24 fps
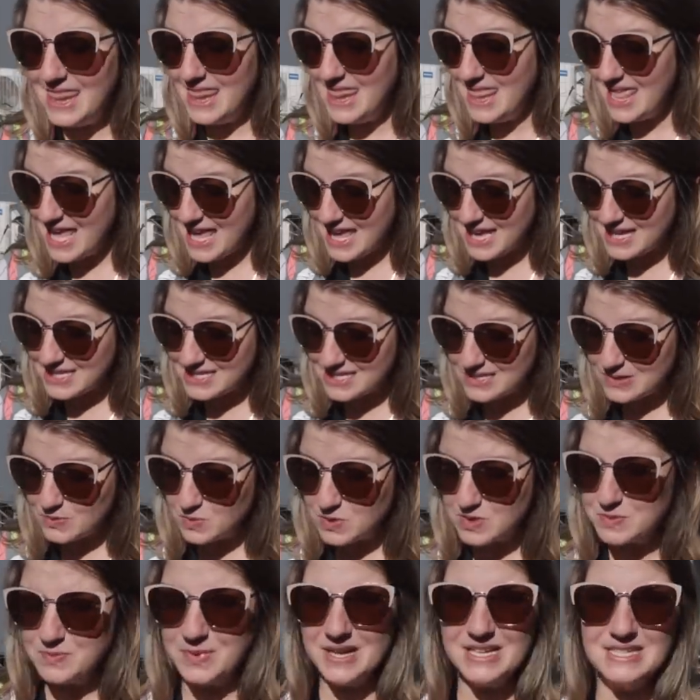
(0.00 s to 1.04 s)
This
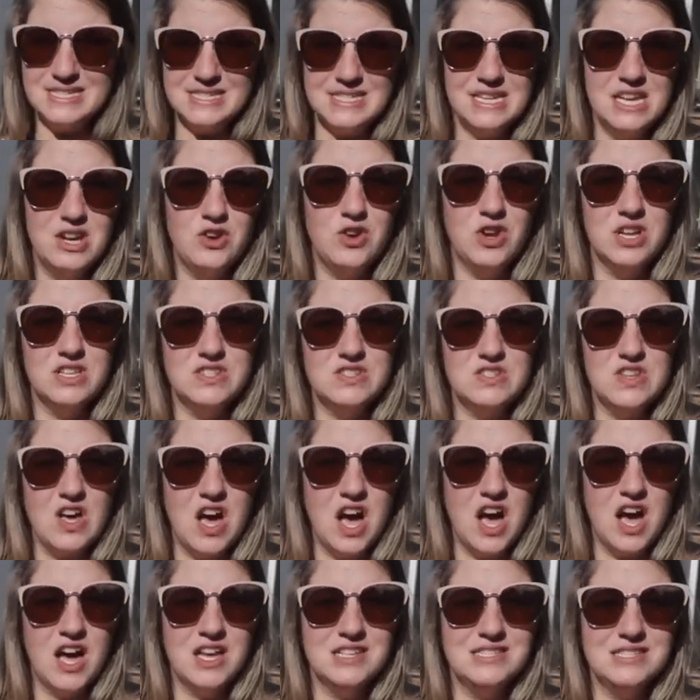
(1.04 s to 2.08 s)
was my secret
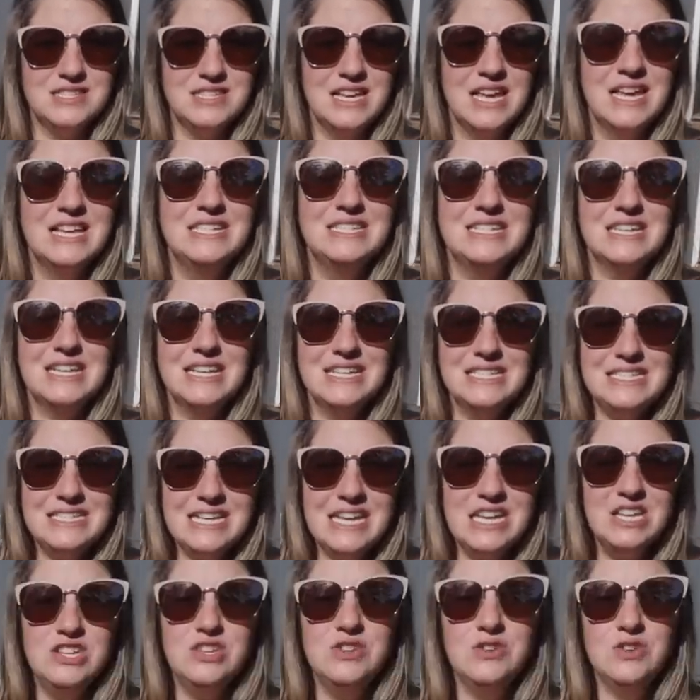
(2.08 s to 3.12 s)
sauce to
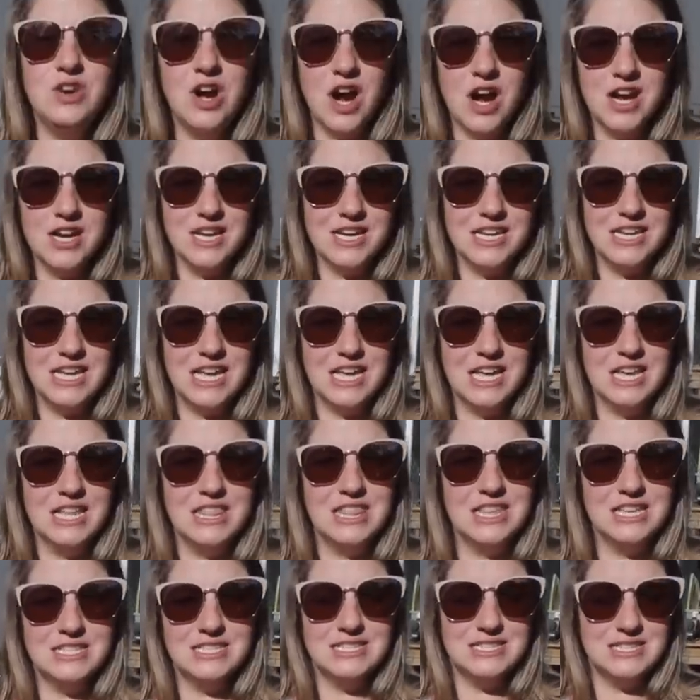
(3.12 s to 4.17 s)
continue gardening
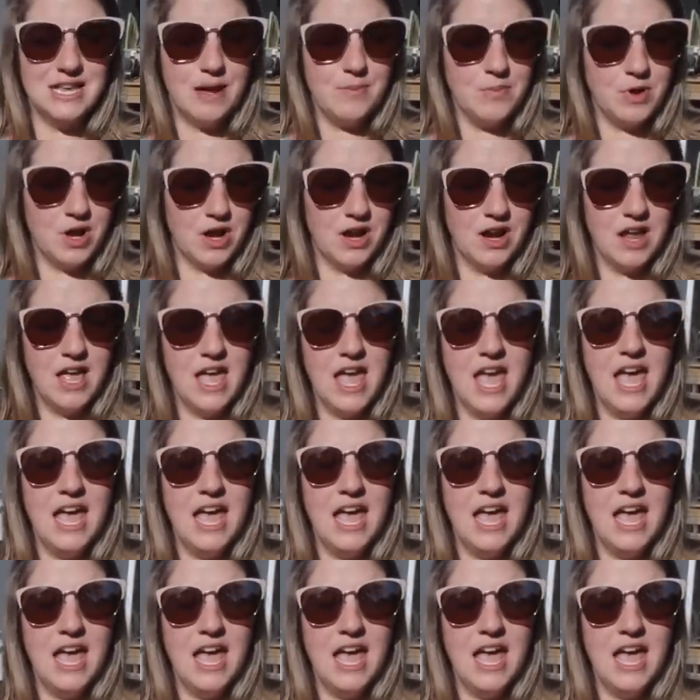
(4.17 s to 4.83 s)
this summer.